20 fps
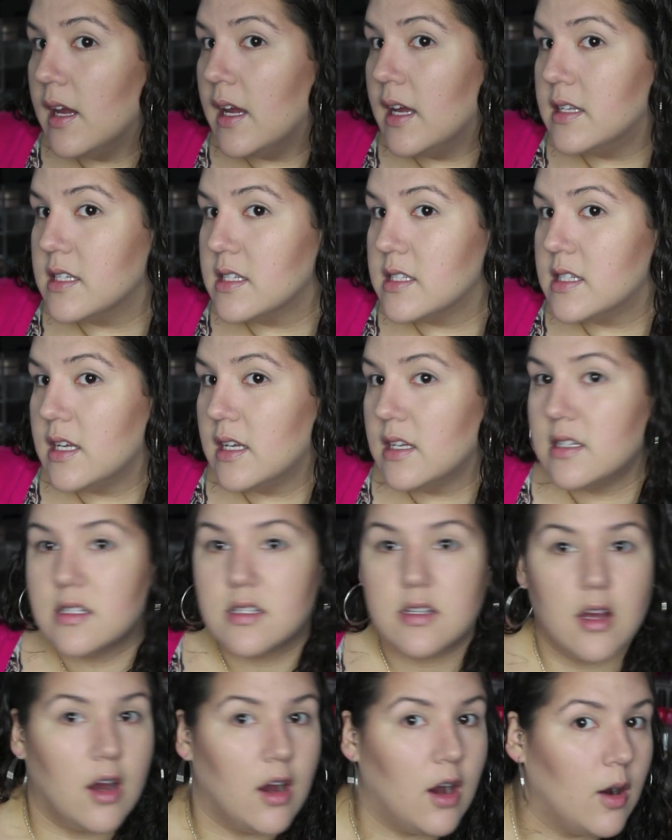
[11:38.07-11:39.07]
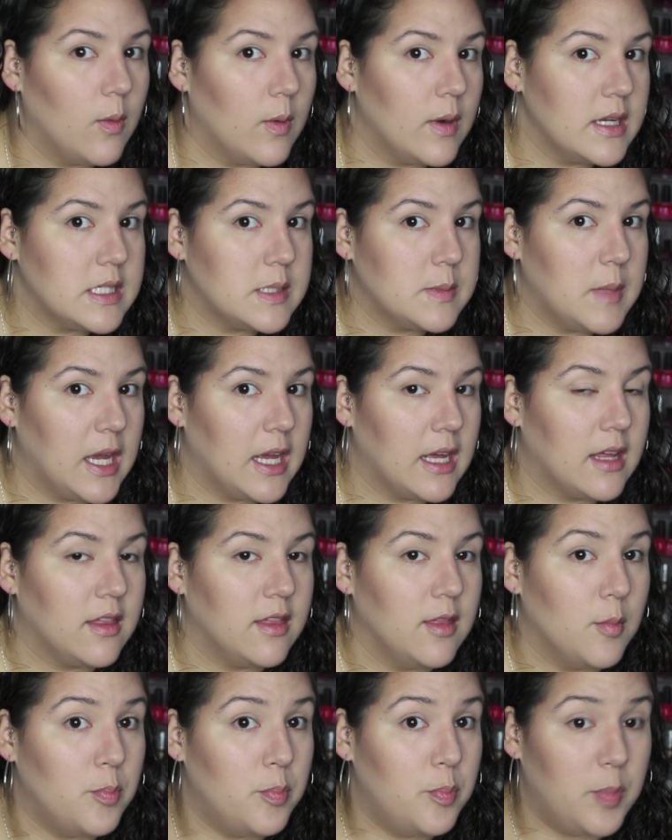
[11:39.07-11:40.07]
It doesn't always make
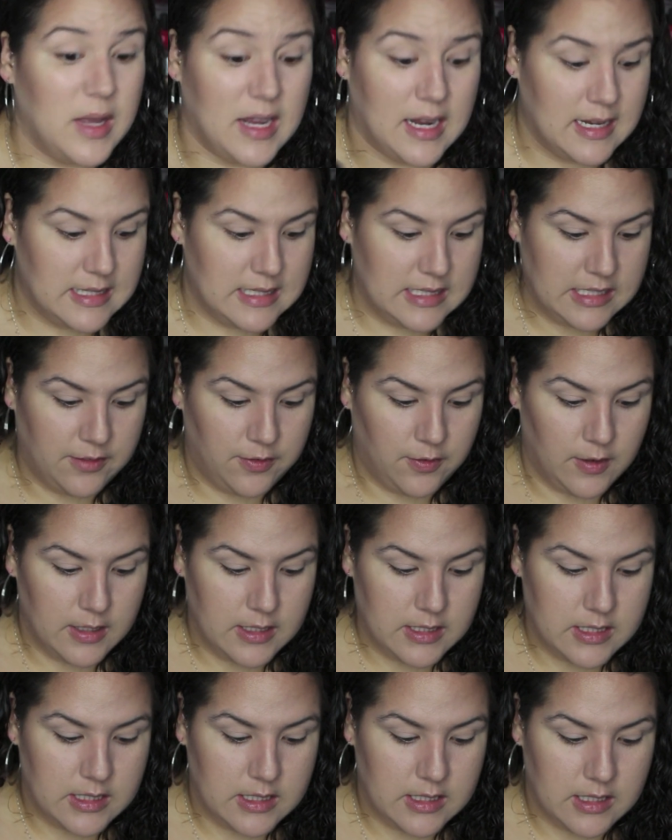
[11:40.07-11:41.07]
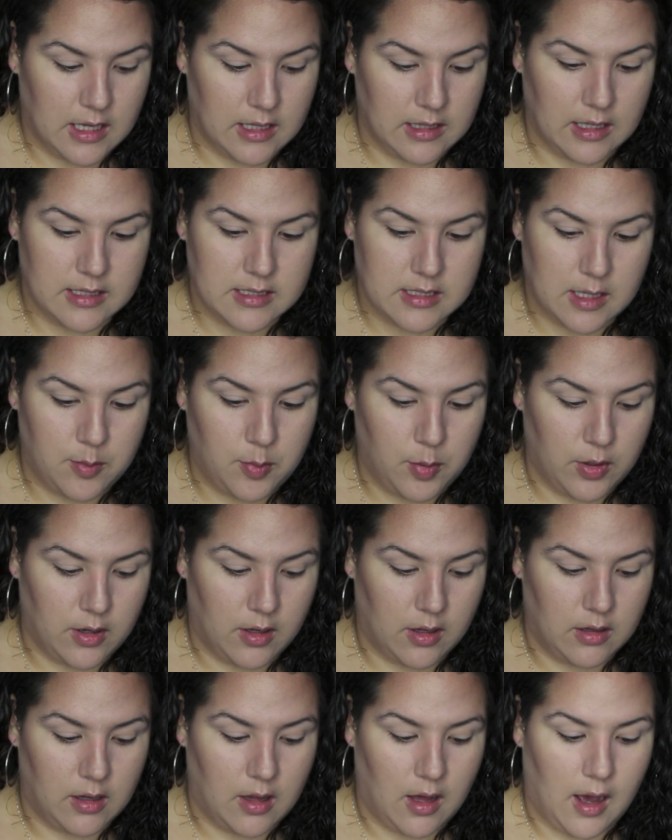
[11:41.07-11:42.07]
the biggest difference unless I put
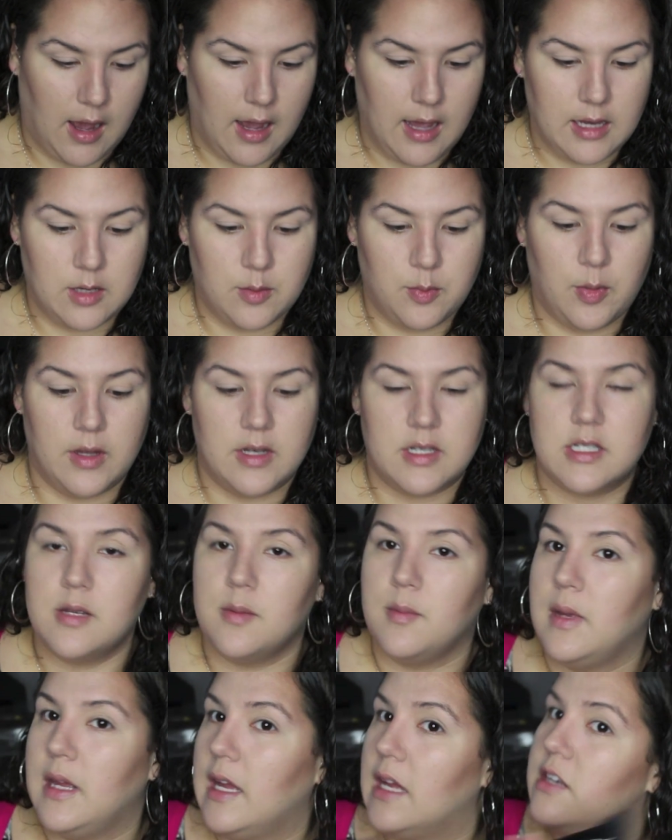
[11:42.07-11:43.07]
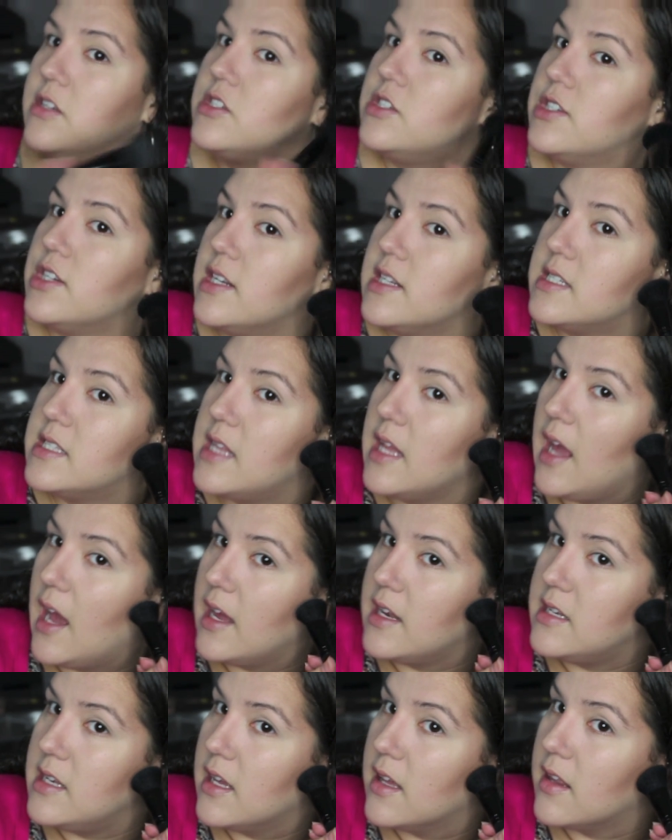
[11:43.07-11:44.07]
a lot, but to me it's just the
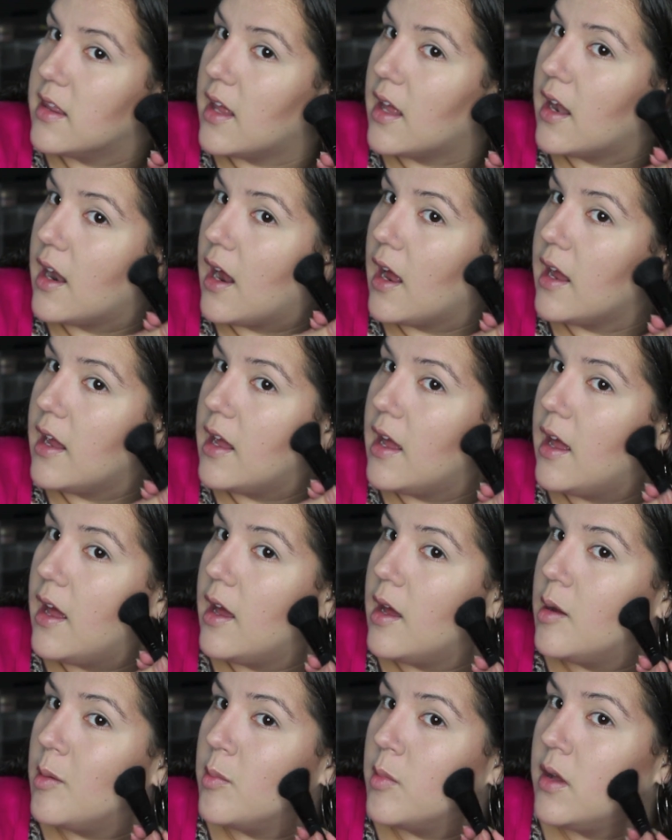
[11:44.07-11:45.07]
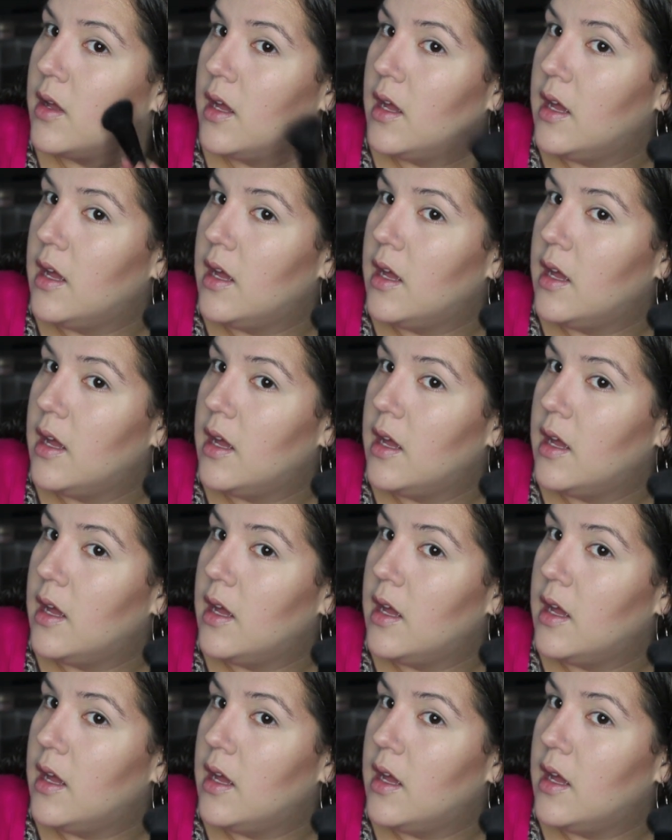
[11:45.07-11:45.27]
idea that I am